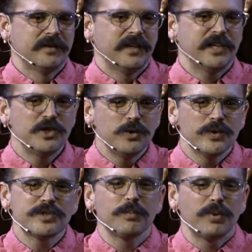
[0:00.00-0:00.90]
Like, you
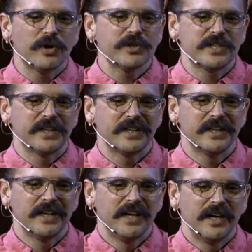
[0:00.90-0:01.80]
as a
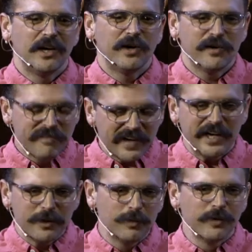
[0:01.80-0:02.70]
person are a
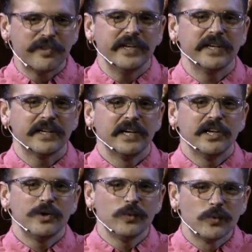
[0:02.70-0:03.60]
valuable thing.
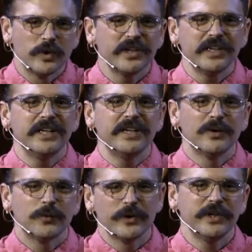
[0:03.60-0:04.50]
You really,
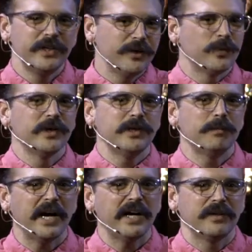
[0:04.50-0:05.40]
really, really
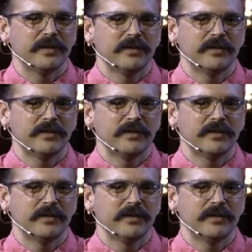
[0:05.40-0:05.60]
matter.